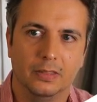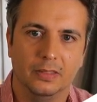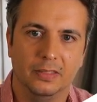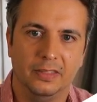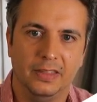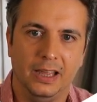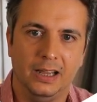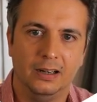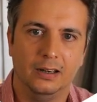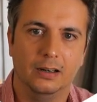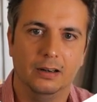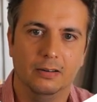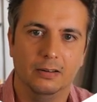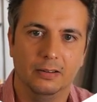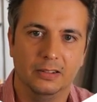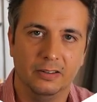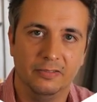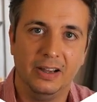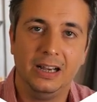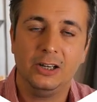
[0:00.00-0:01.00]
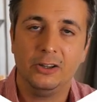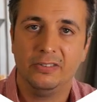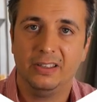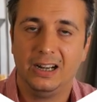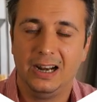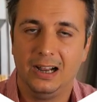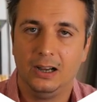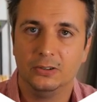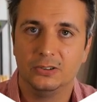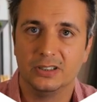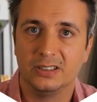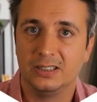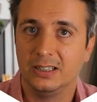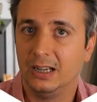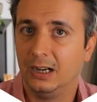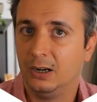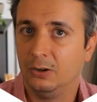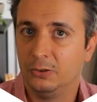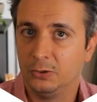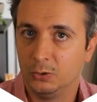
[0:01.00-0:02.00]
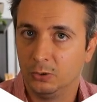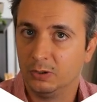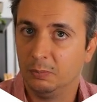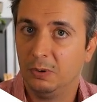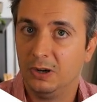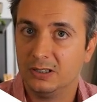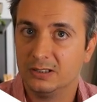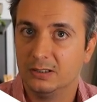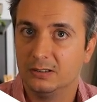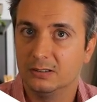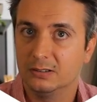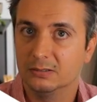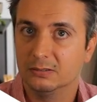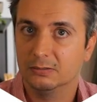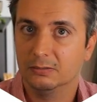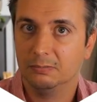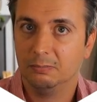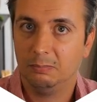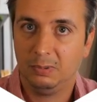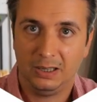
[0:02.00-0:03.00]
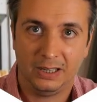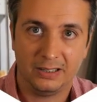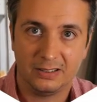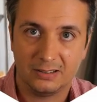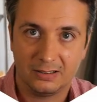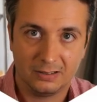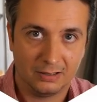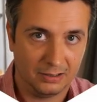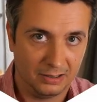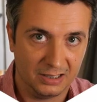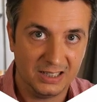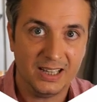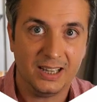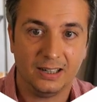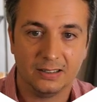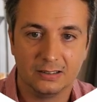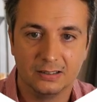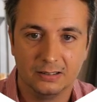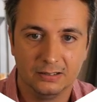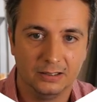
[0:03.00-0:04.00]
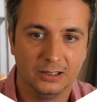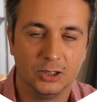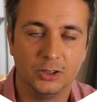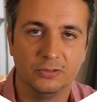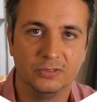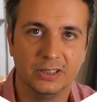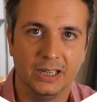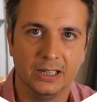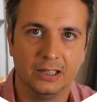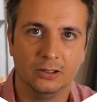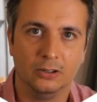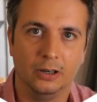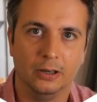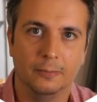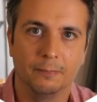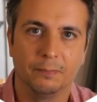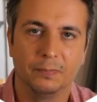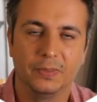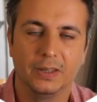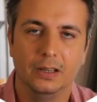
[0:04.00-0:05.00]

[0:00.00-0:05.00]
That the value of that house is now your deposit plus the debt that you've taken on.